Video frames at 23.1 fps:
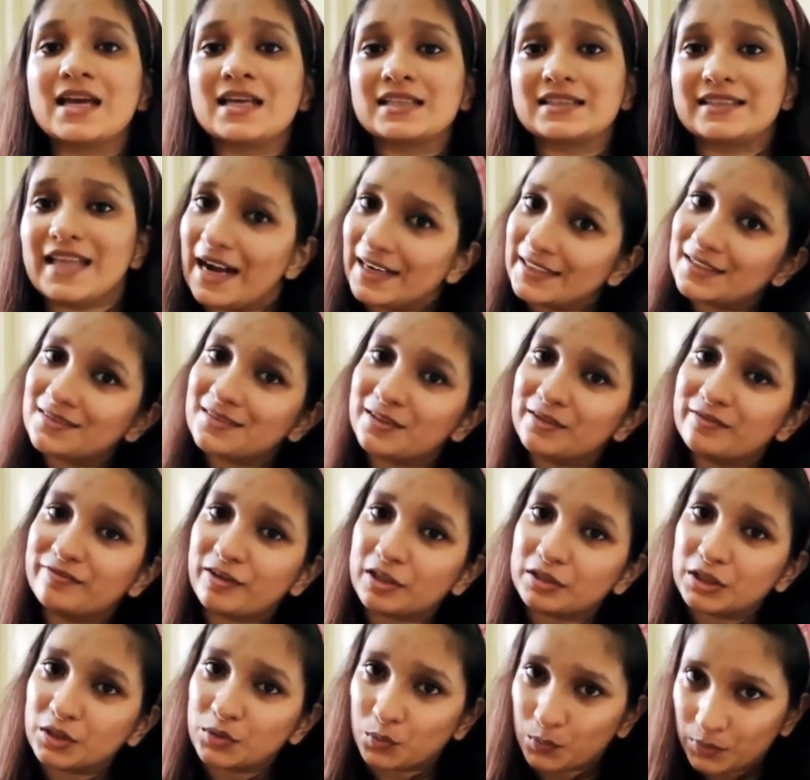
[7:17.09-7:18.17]
That is it for
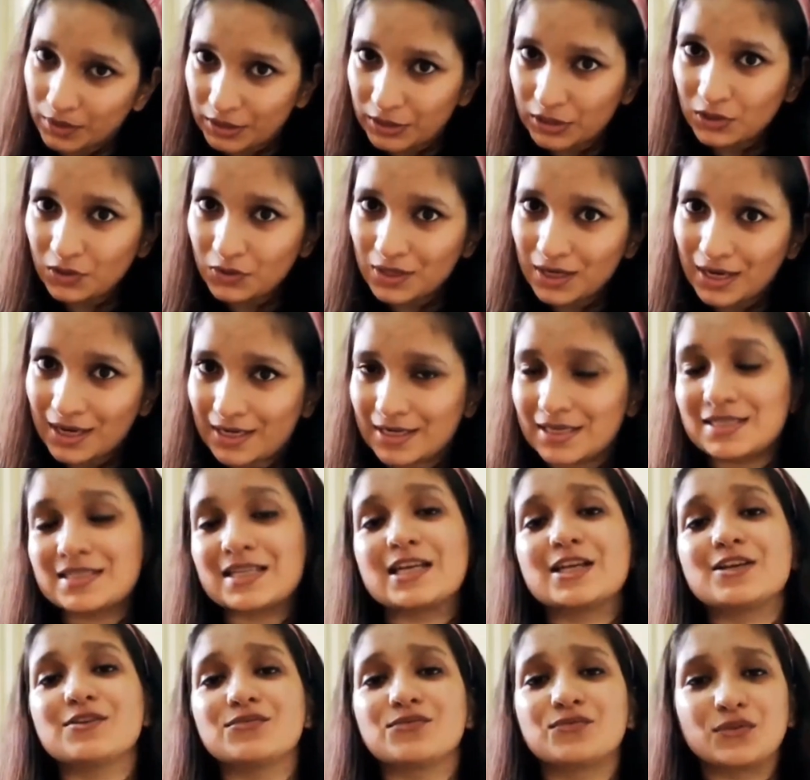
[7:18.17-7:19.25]
the video, guys.
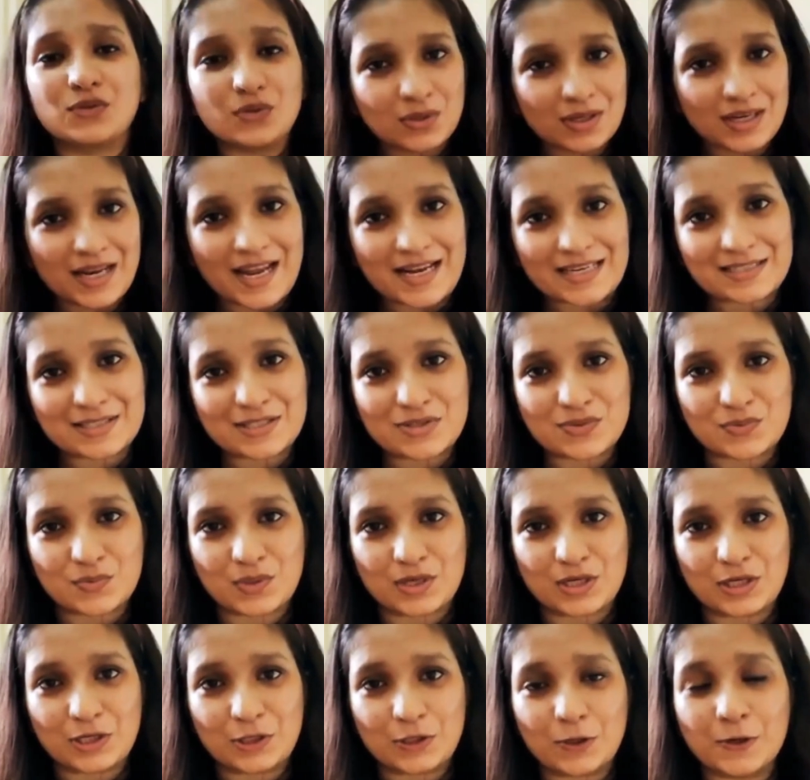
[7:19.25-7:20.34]
If you like this
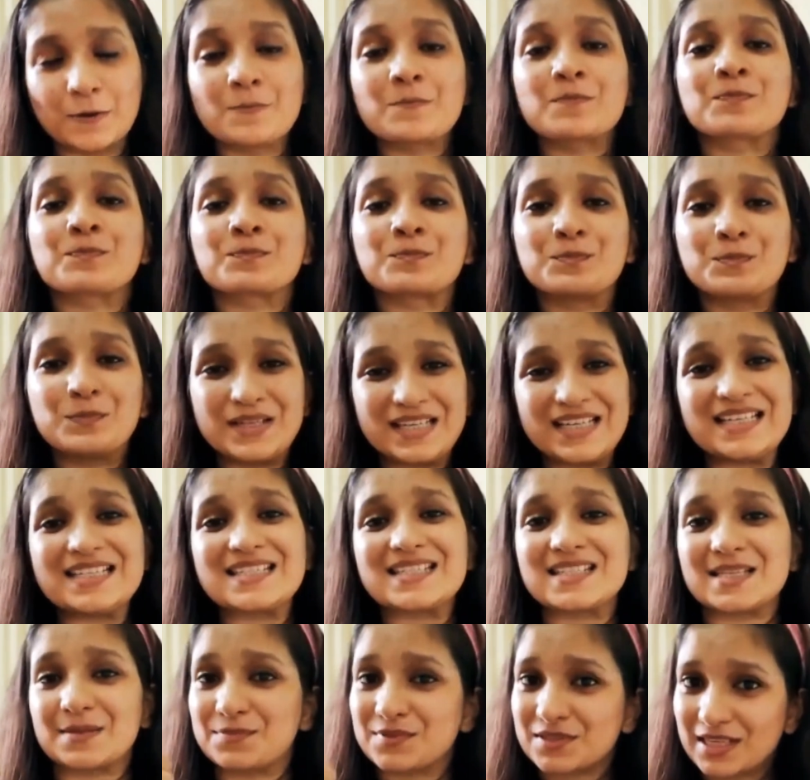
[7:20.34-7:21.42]
video, please
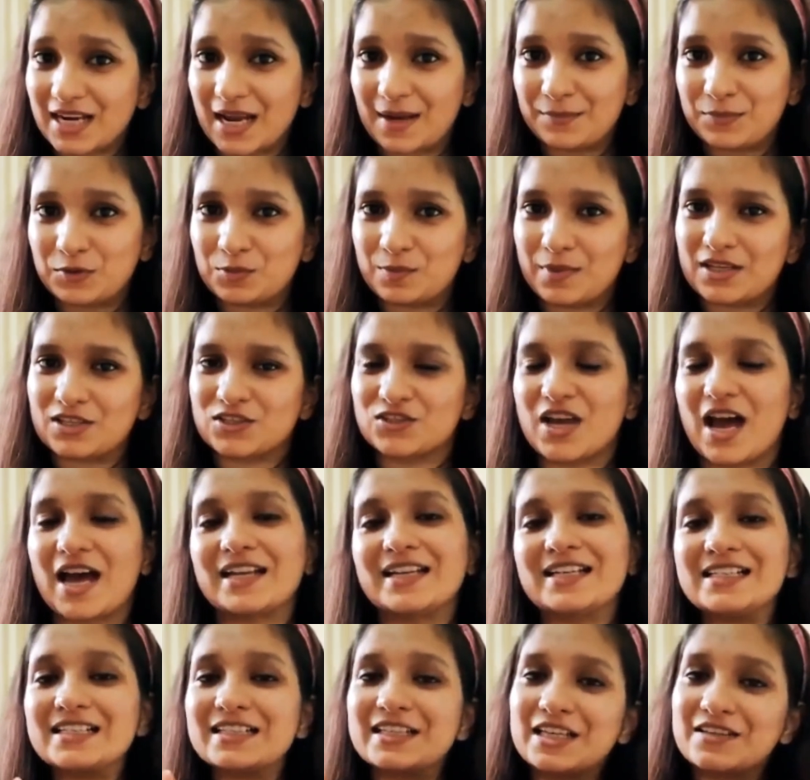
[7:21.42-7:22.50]
subscribe to my
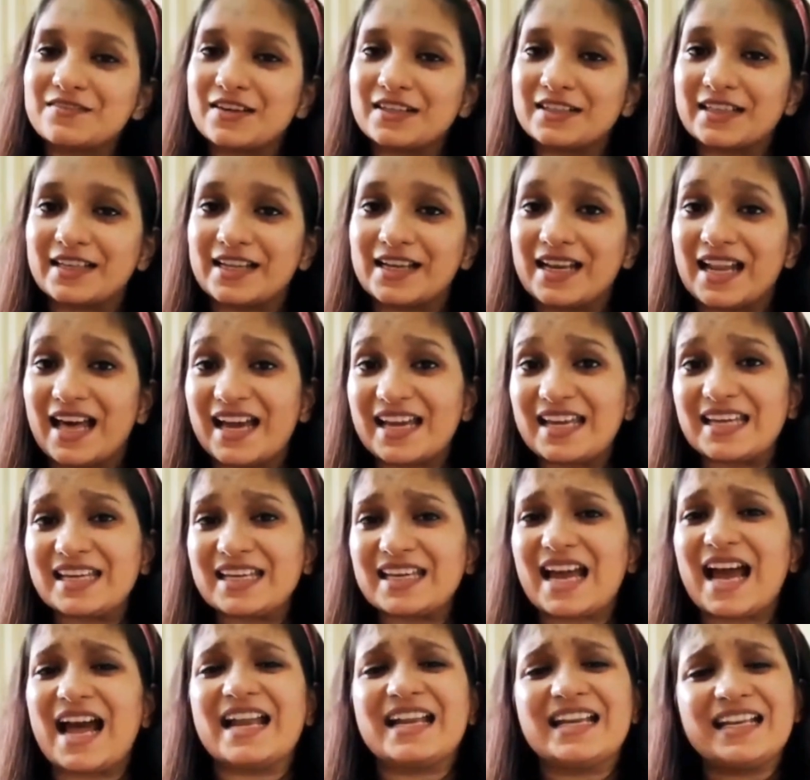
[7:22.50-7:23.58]
channel, give it a like,
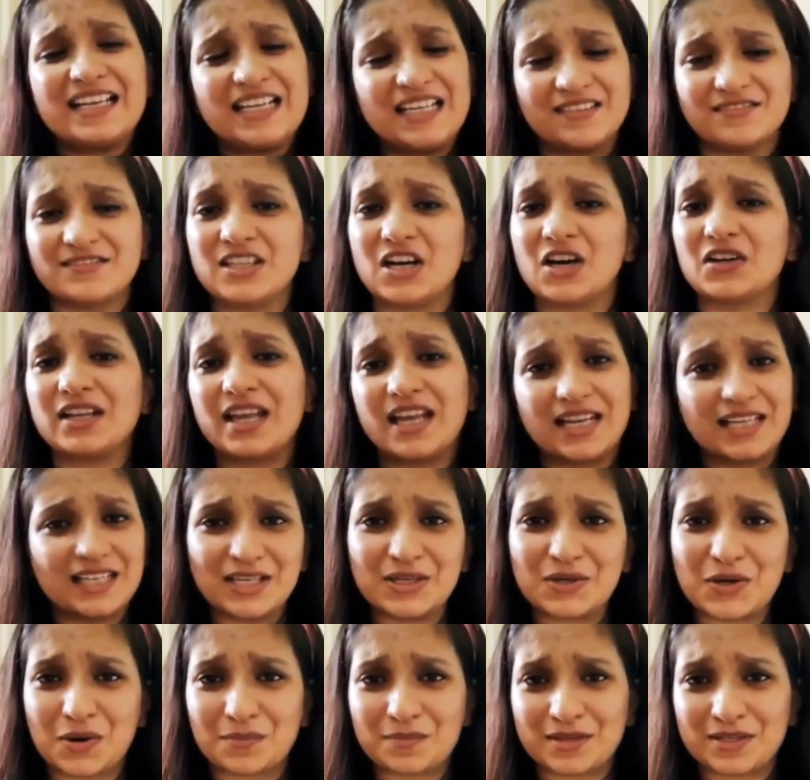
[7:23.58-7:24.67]
and leave down any
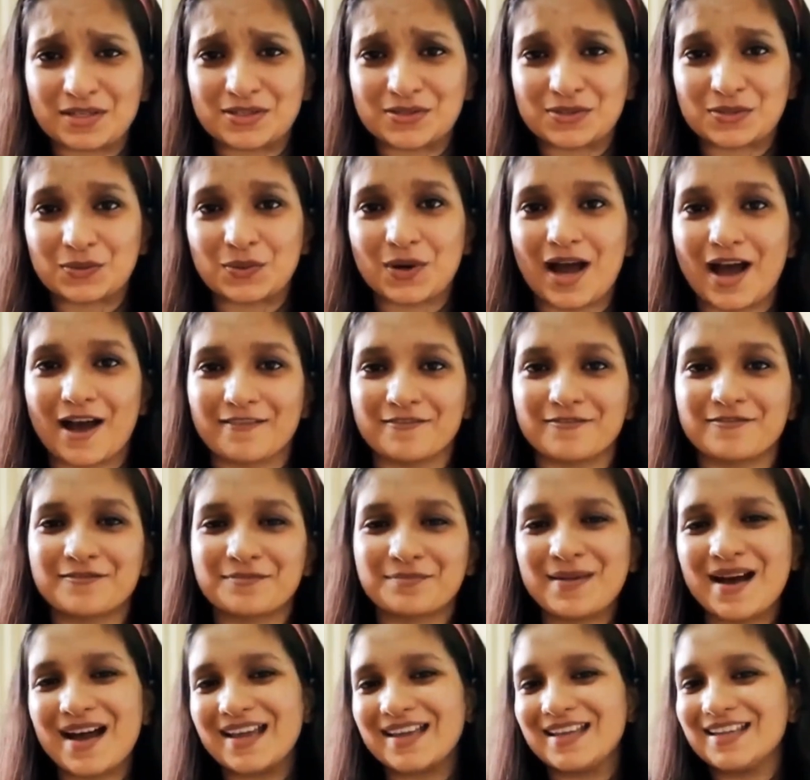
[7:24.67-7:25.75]
comments you have.
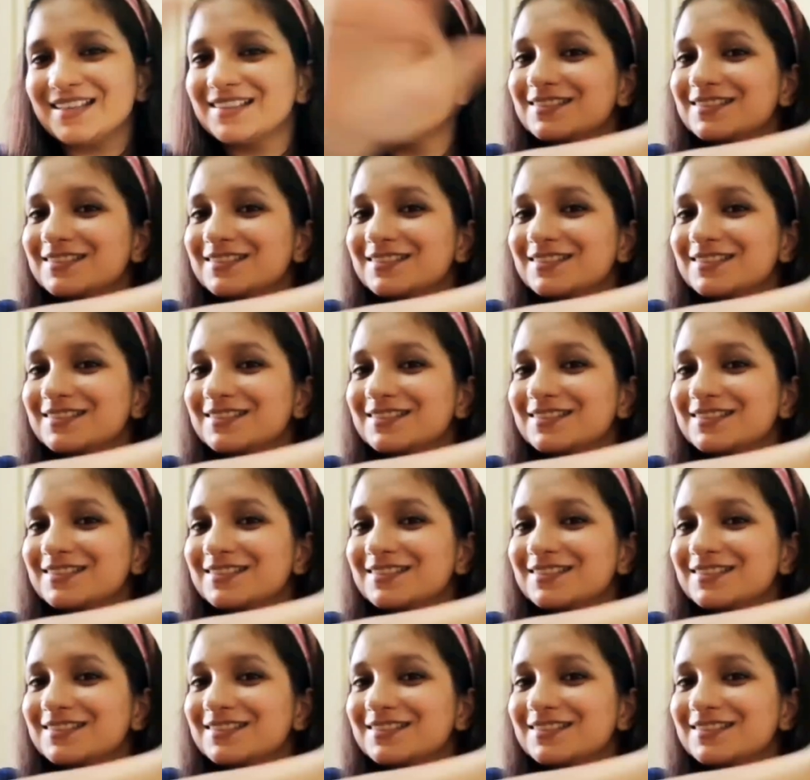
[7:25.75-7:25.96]
Bye.